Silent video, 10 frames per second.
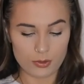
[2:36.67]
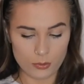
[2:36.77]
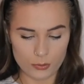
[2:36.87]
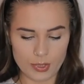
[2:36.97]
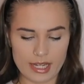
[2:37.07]

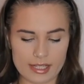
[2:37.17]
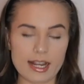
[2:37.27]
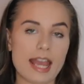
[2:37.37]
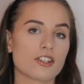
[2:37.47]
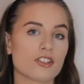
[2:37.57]
Ooh, it is an
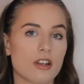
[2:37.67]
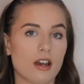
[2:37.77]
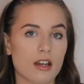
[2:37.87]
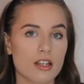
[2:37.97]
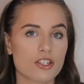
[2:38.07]
extra
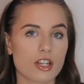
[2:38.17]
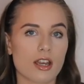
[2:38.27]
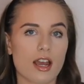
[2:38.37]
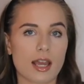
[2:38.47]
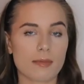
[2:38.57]
large.
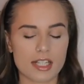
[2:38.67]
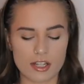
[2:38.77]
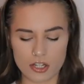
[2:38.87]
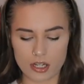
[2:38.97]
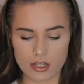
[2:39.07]
I like my
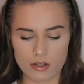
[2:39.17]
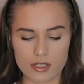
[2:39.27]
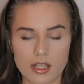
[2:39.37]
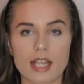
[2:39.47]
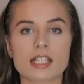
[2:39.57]
t-shirts
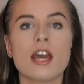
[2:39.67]
oversized.